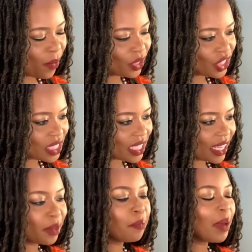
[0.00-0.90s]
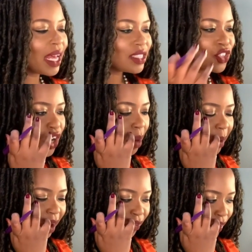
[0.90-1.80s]
which is like the best job
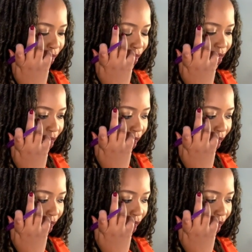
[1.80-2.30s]
ever.